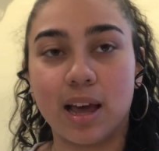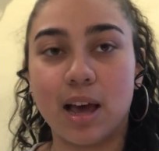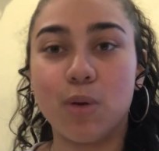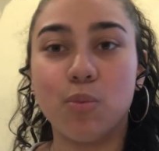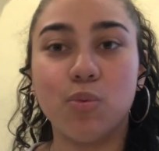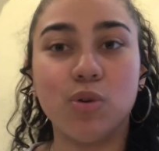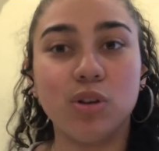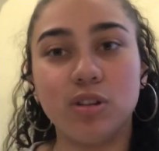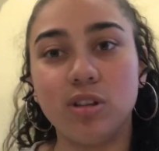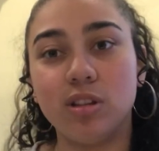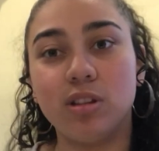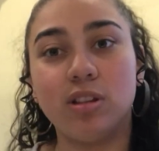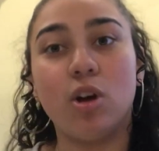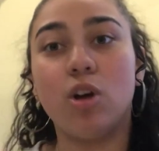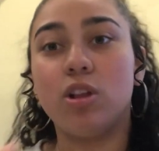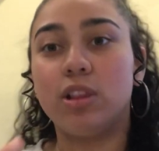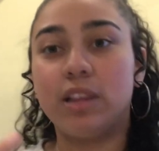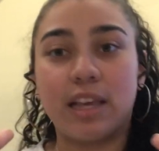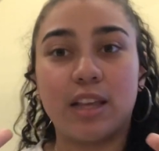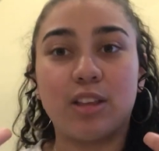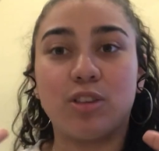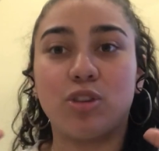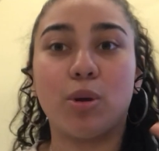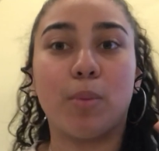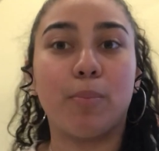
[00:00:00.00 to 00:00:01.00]
I wasn't not
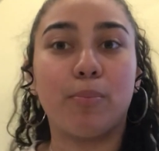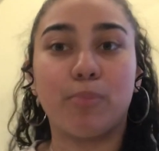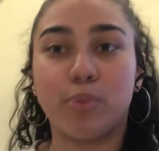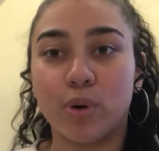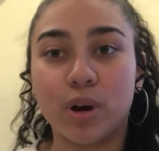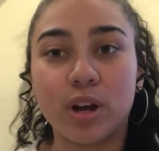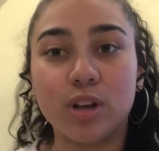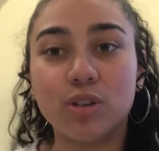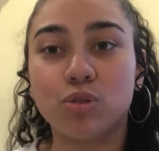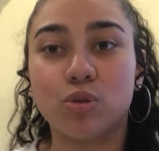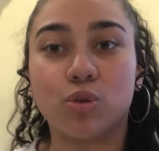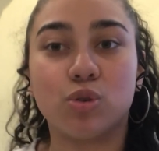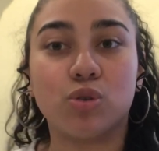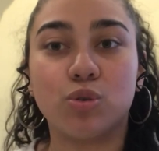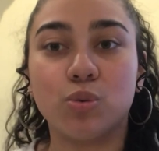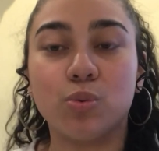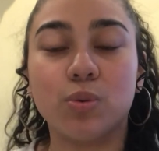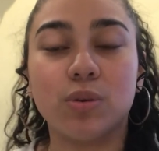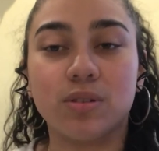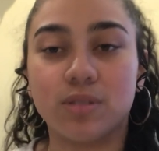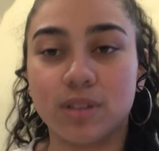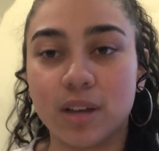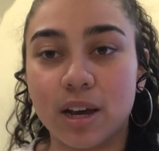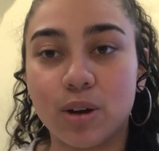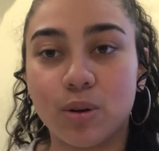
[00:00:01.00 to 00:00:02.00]
depressed or
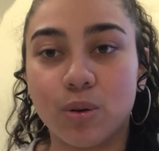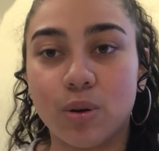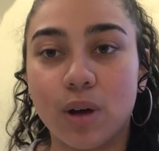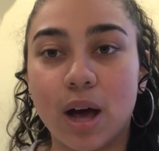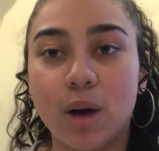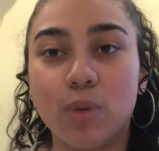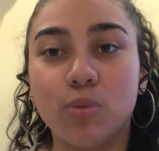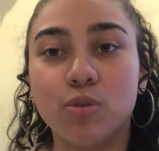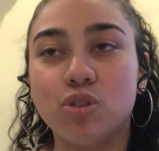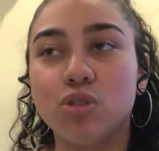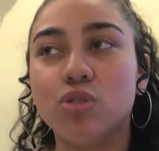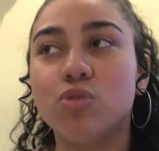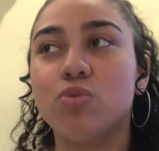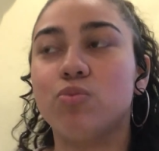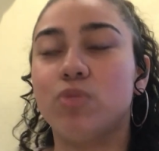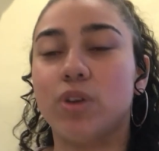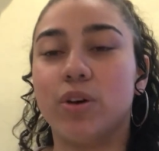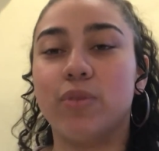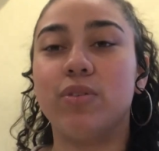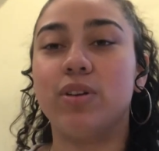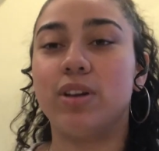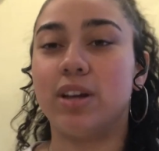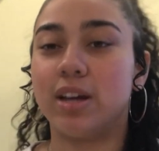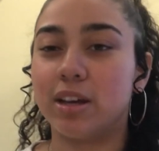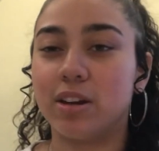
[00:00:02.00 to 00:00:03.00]
suicidal. I was just
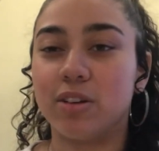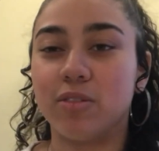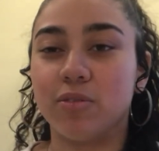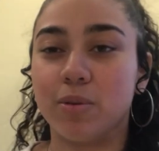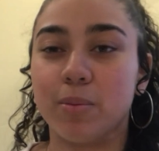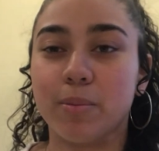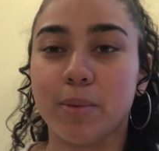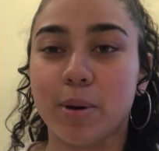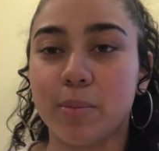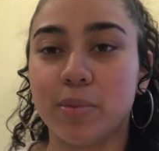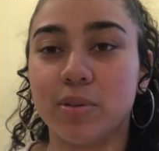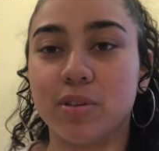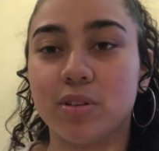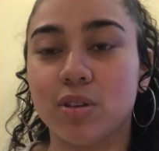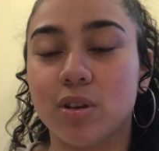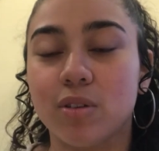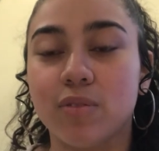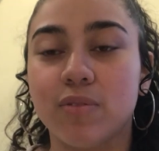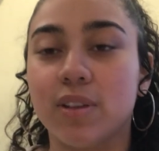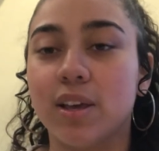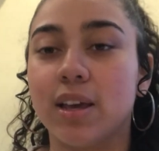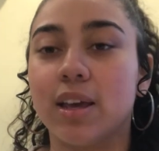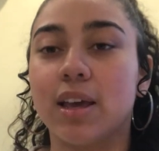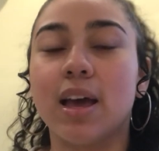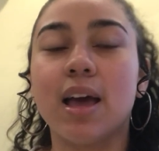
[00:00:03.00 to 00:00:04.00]
very negative about
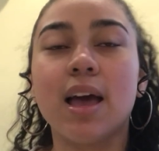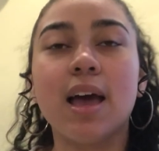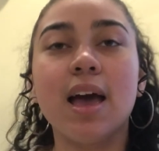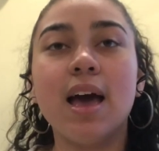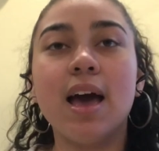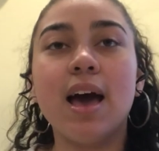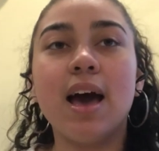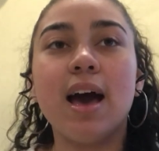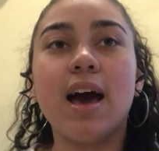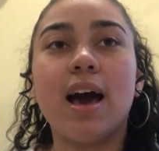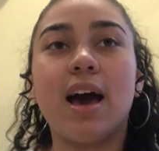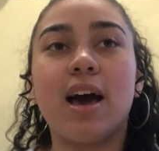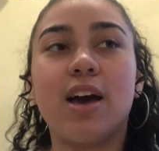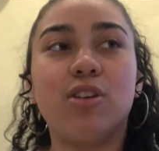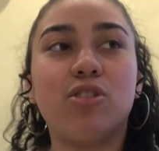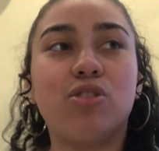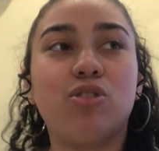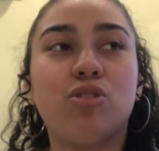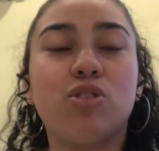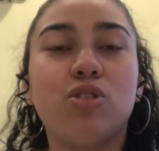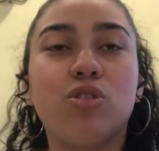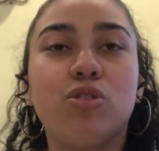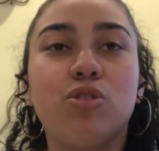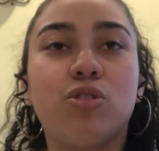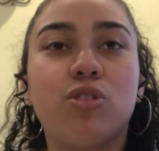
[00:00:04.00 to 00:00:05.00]
myself. I
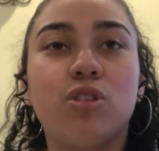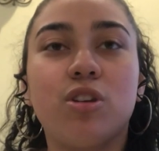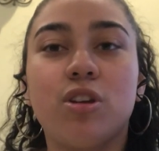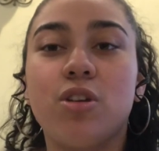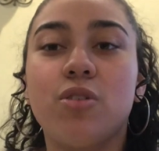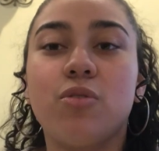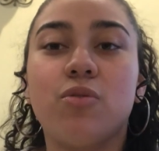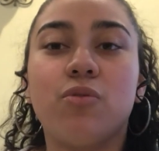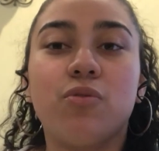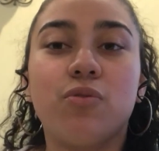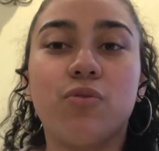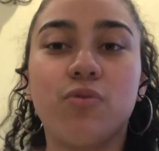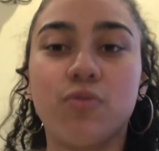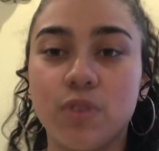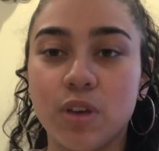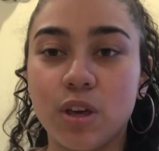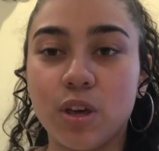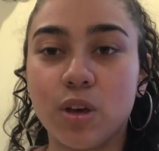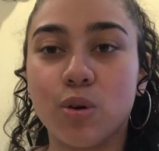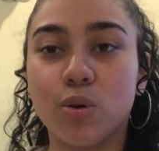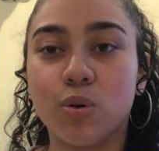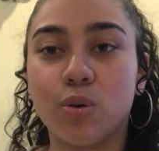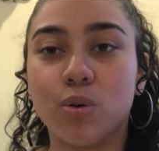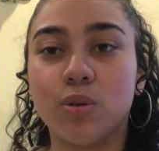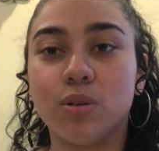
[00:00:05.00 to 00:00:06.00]
just didn't
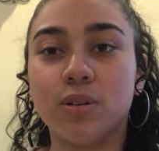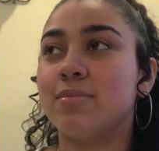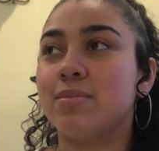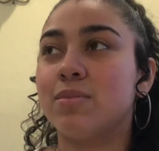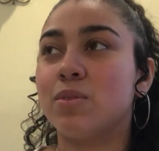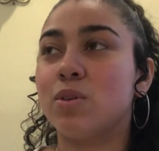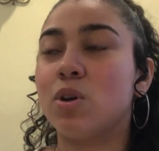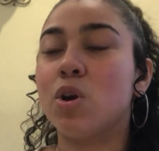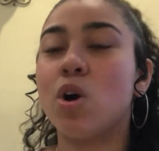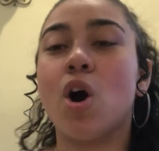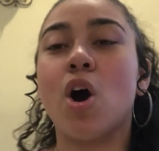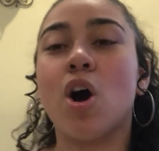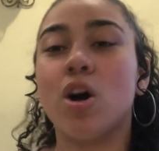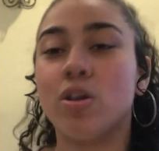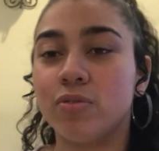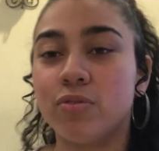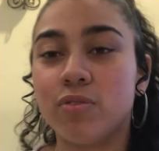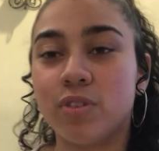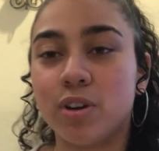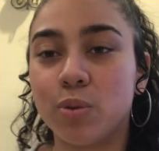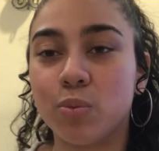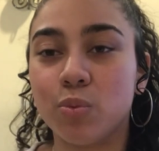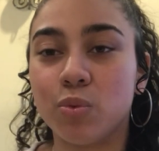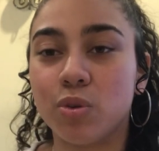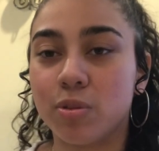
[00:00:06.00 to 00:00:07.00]
feel
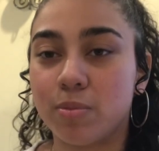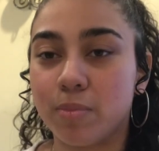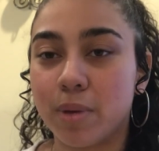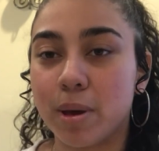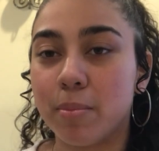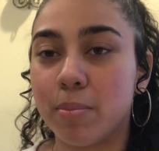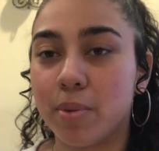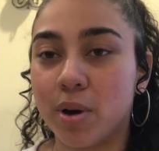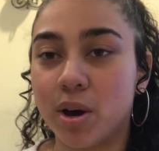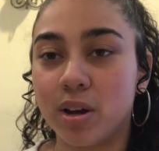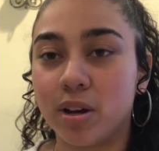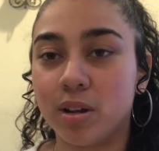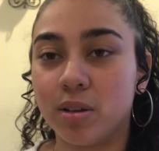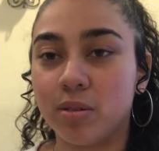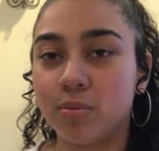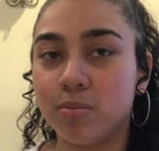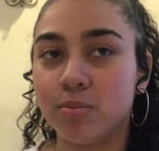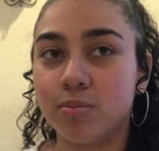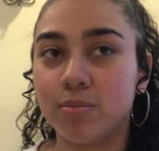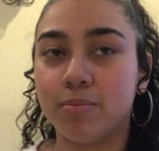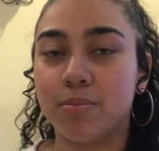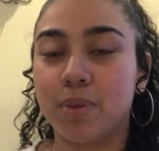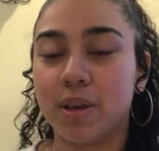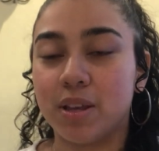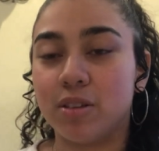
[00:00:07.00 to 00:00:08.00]
confident with my body,
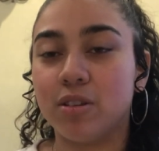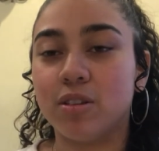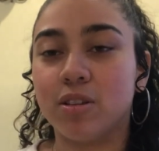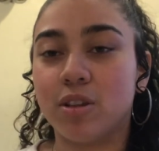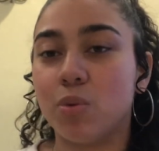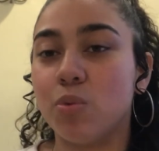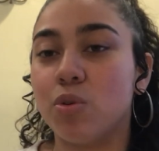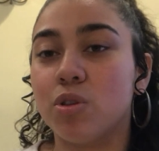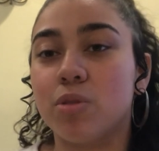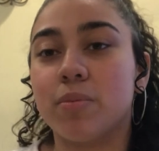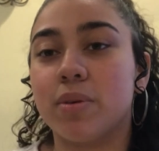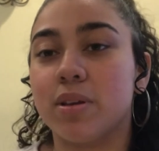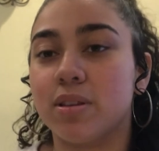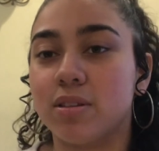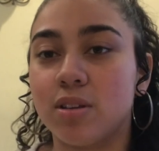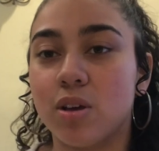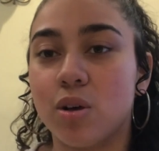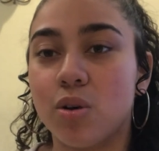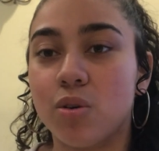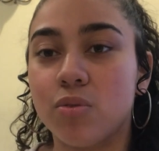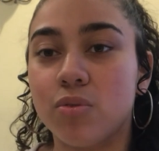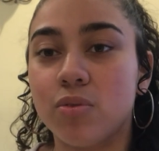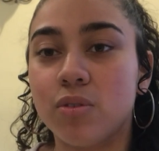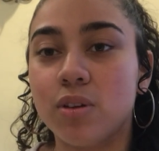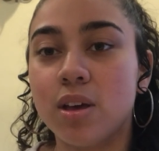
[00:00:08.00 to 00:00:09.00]
basically with
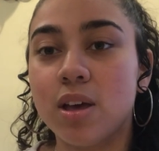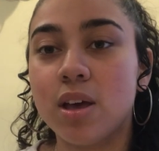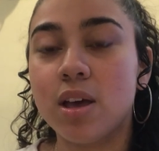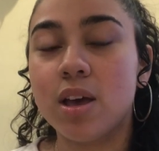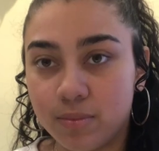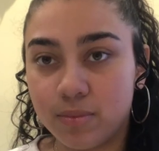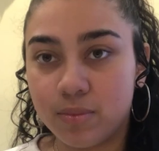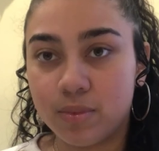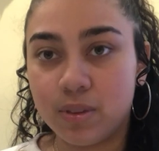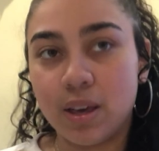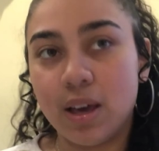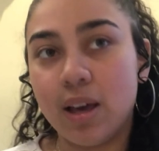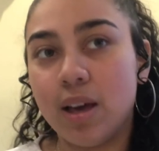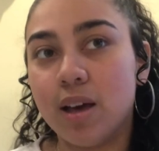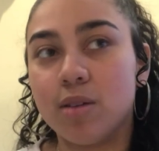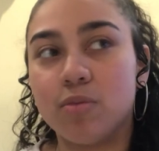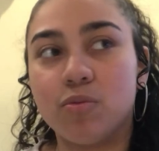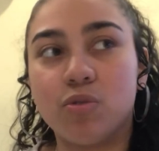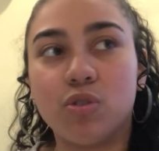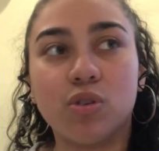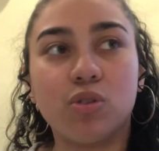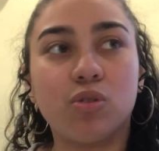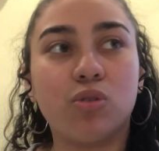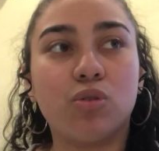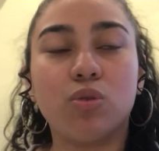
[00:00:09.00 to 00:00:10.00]
myself. Yeah,
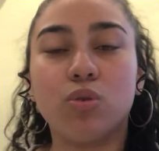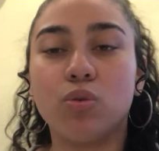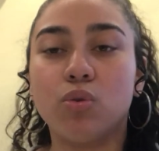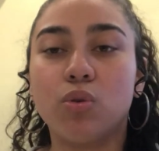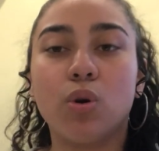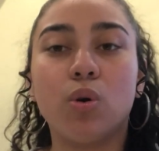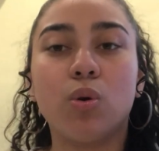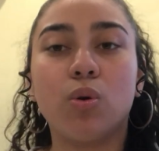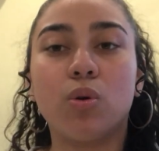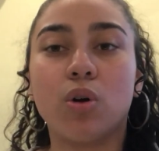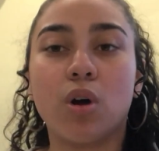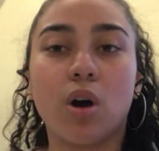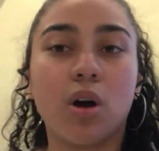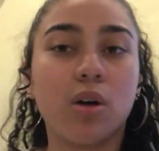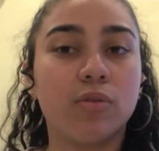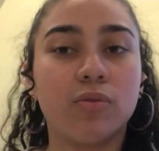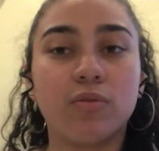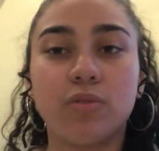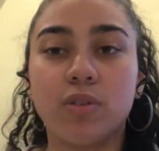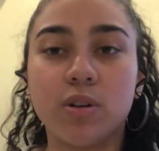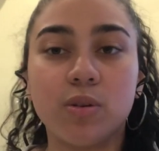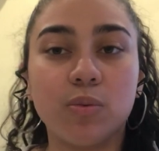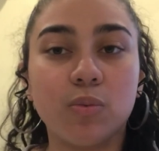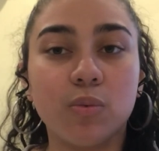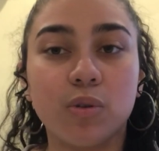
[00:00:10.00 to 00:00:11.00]
just to grow
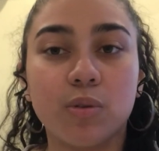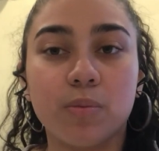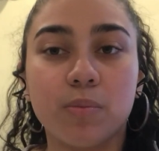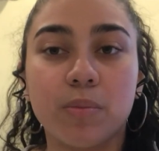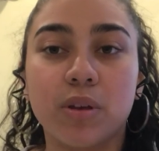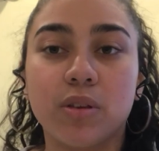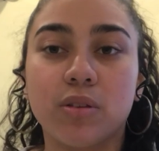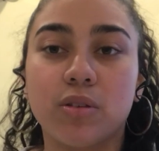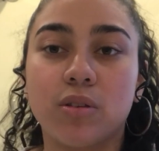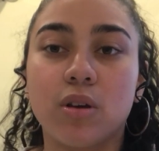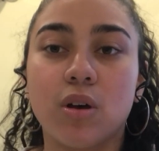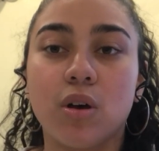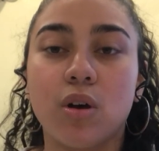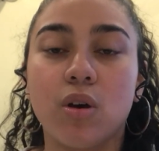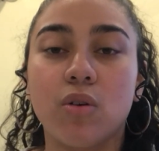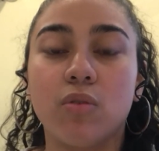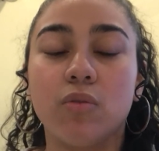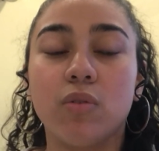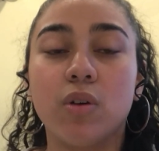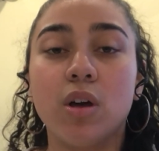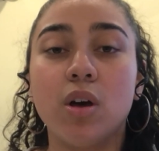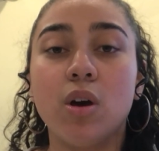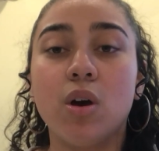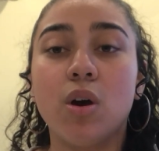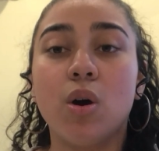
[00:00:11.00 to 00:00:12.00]
confident with
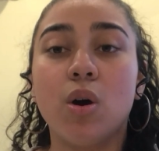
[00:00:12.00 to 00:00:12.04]
myself.